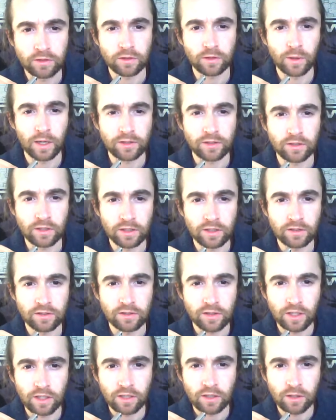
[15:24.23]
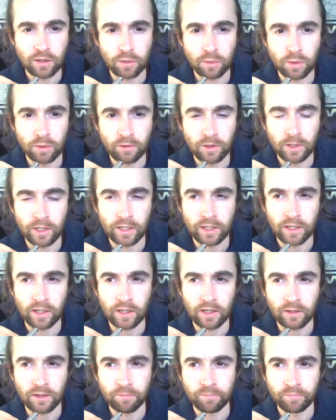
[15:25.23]
to actually see who we really
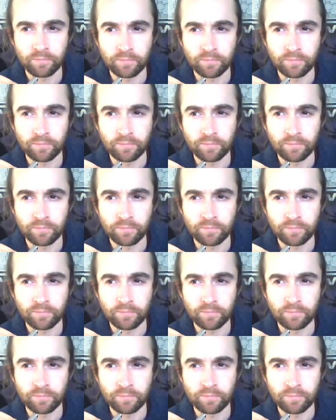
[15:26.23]
are.